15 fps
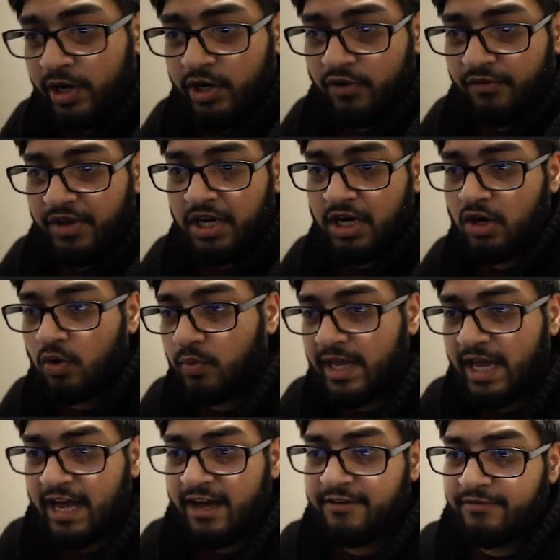Right over here, we
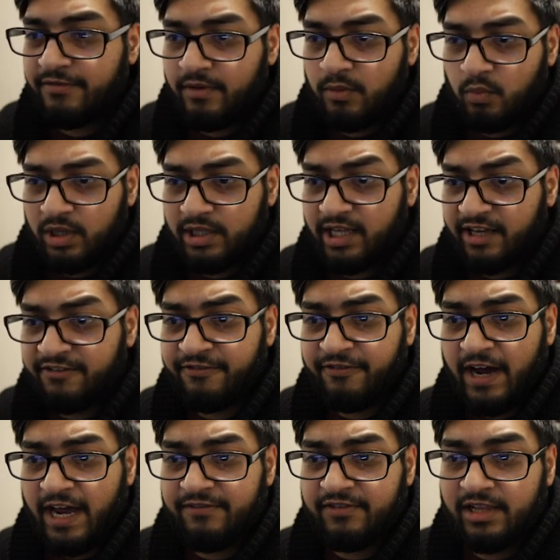have what, like
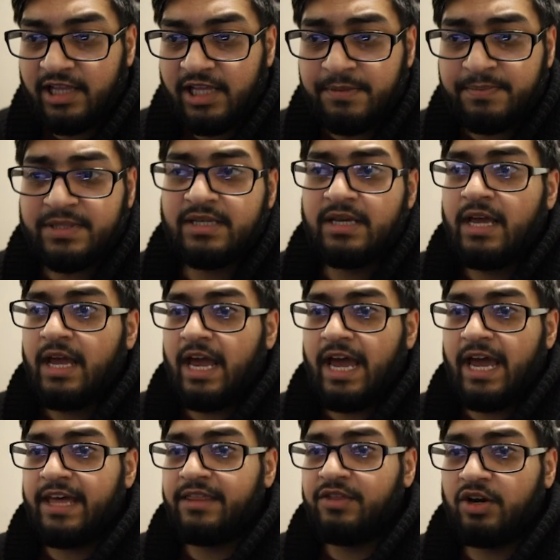5 clips,
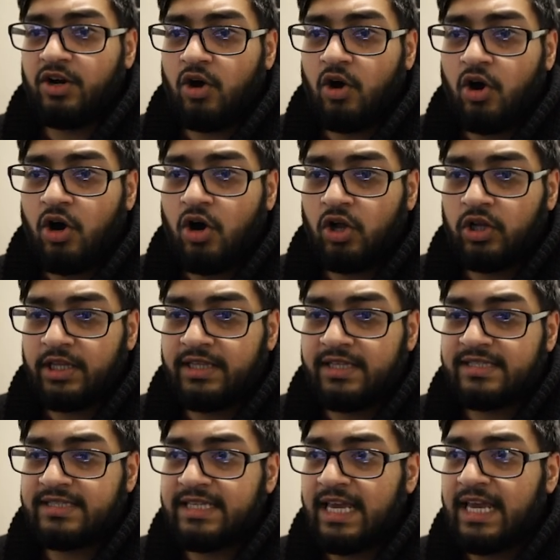and they're all in
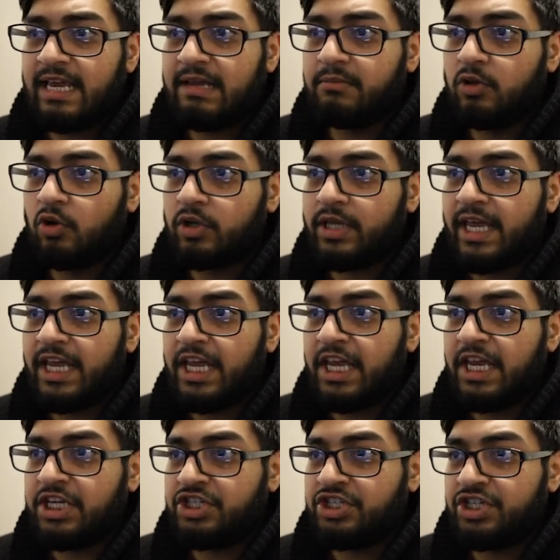the same
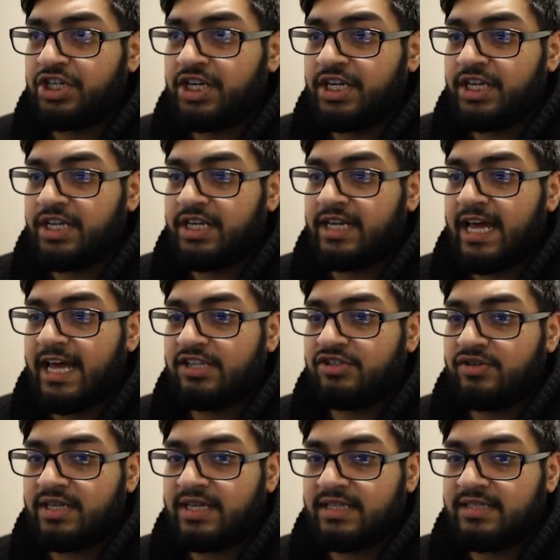location, as
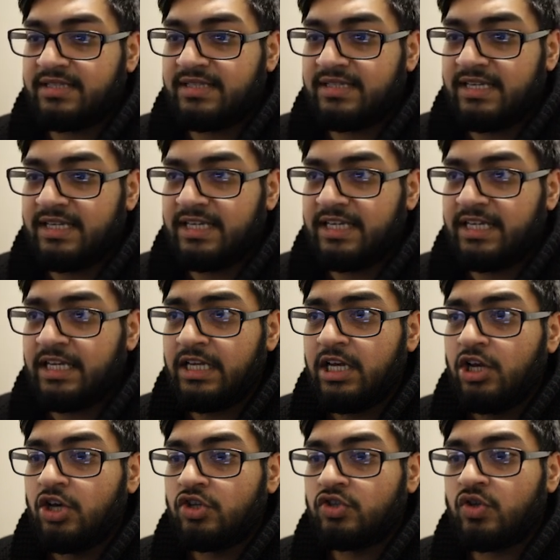you can see.
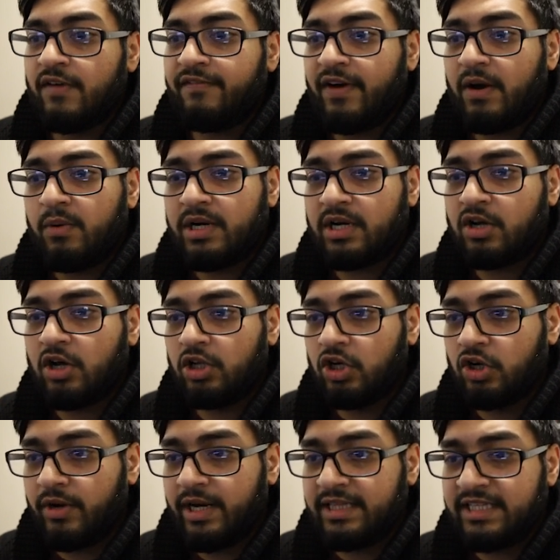So if I want to
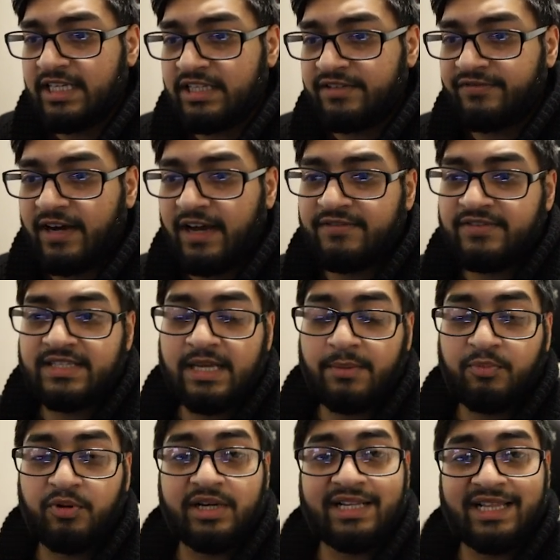color grade these 5
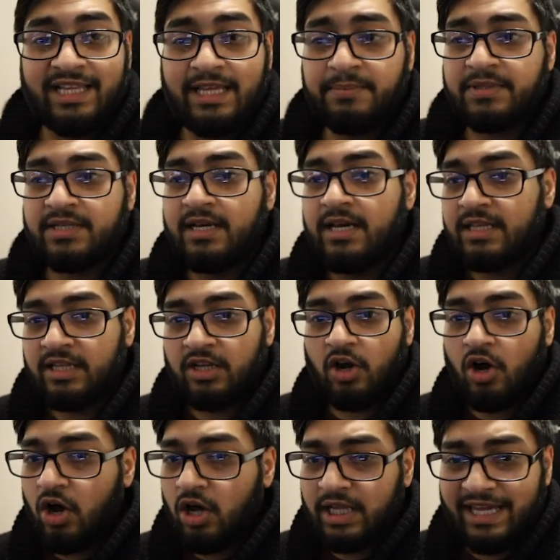separate clips, then
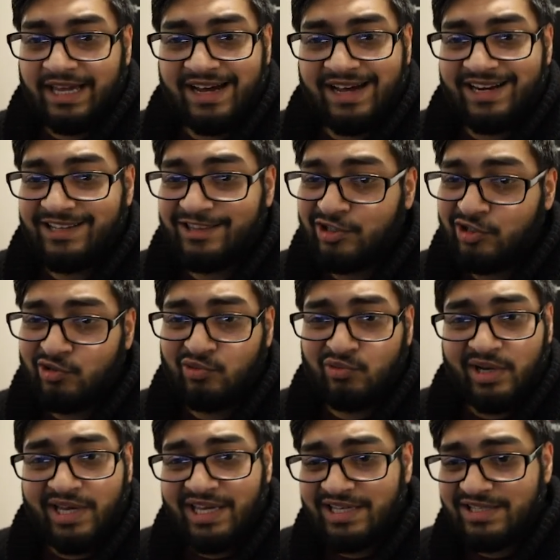all I gotta
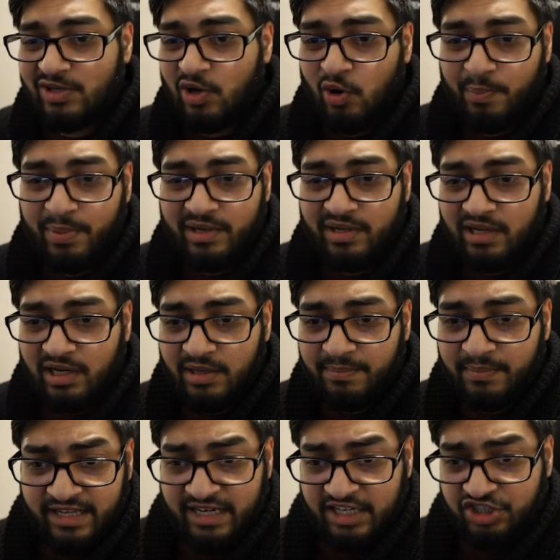do is open up
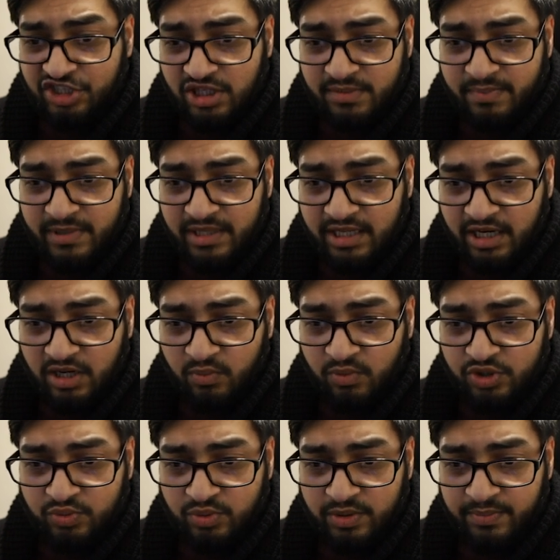an adjustment layer,
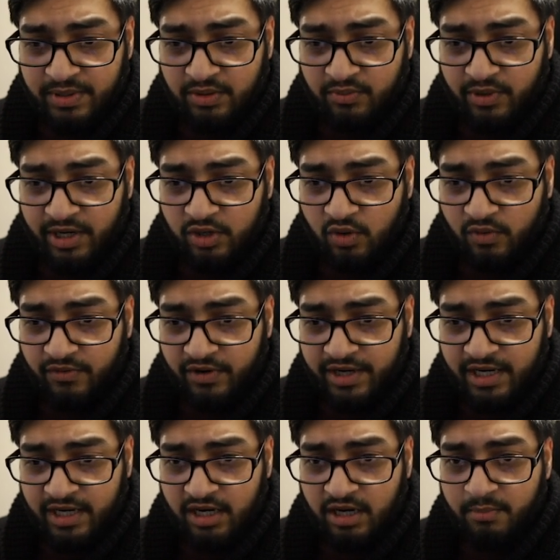which would be right over
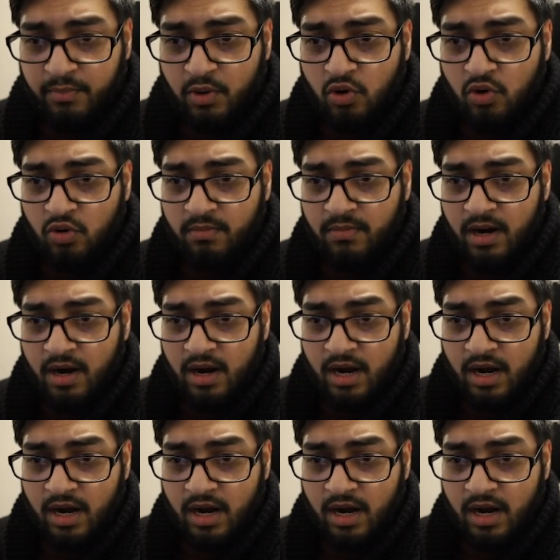here. Boom,